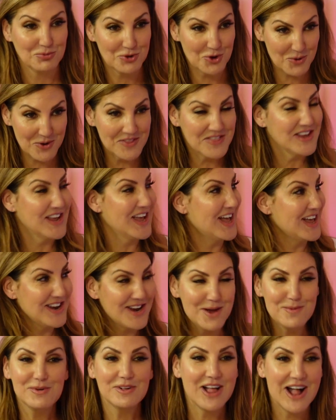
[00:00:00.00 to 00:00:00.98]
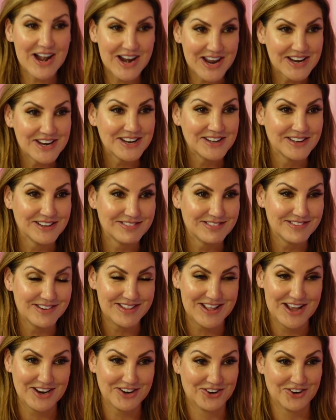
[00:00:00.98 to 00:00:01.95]
so in the end, I'm glad I didn't listen to
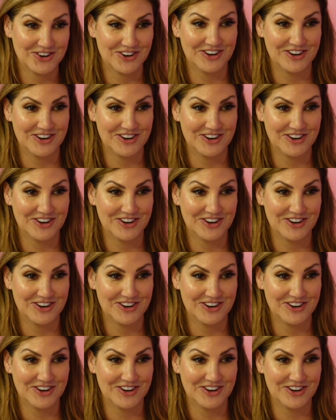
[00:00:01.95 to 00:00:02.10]
that girl.